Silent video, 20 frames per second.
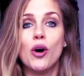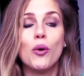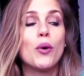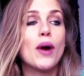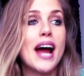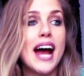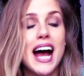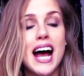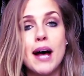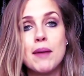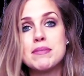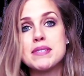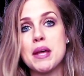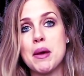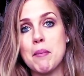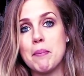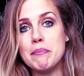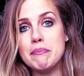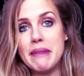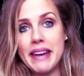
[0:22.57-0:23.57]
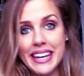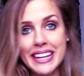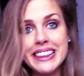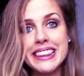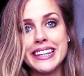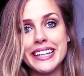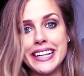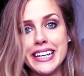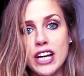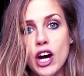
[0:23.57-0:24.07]
lower abs
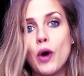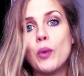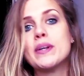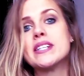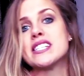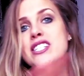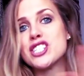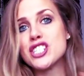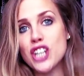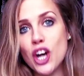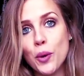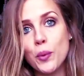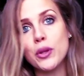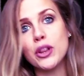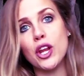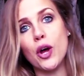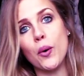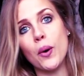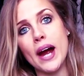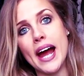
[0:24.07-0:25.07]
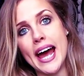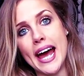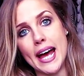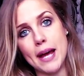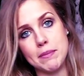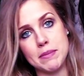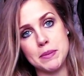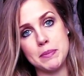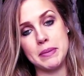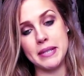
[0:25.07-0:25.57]
mainly. Always start with lower
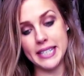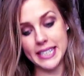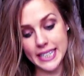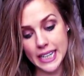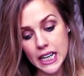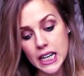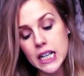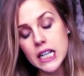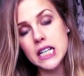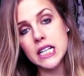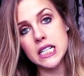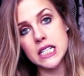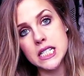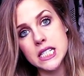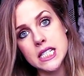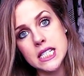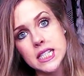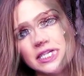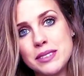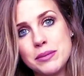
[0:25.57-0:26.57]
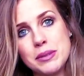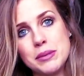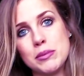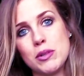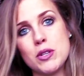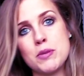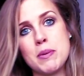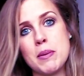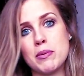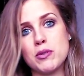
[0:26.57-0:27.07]
abs because, I mean,
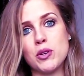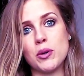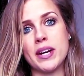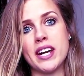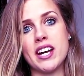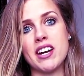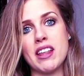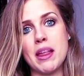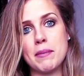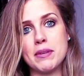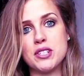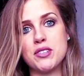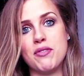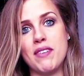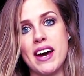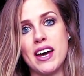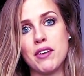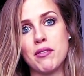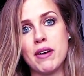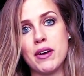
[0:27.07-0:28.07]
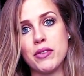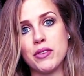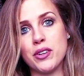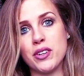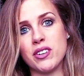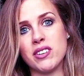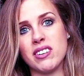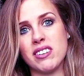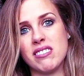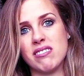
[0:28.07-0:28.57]
most people don't carry that much fat around
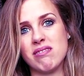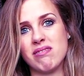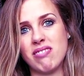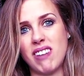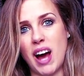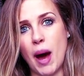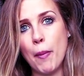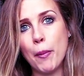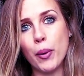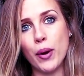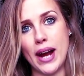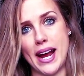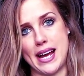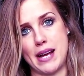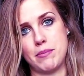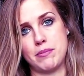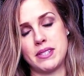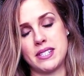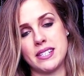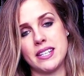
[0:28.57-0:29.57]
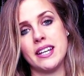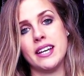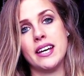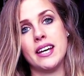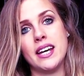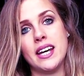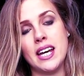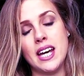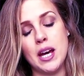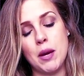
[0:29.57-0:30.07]
their upper abs.
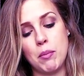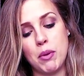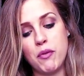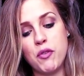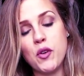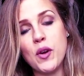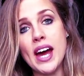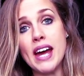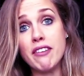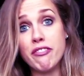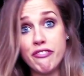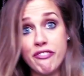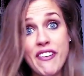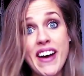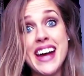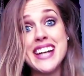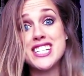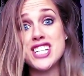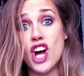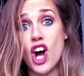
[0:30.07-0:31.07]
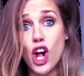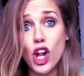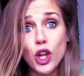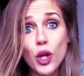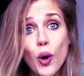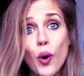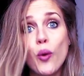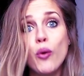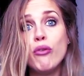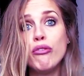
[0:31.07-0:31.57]
But if you got fat
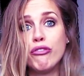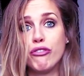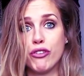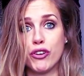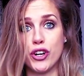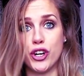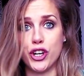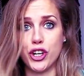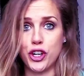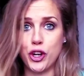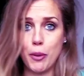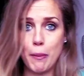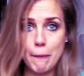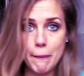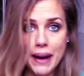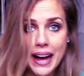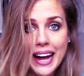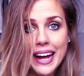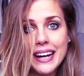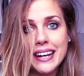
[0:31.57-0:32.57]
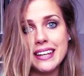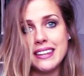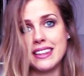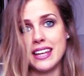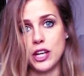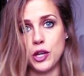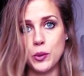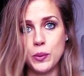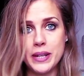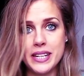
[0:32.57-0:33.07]
all over your body
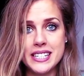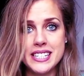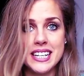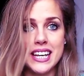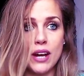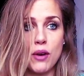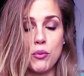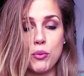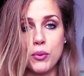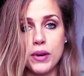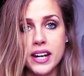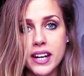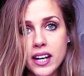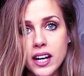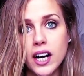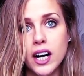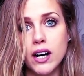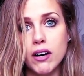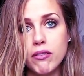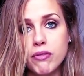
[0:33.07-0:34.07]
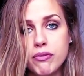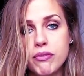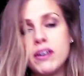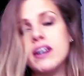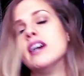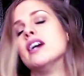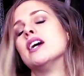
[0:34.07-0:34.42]
that you need to get rid of,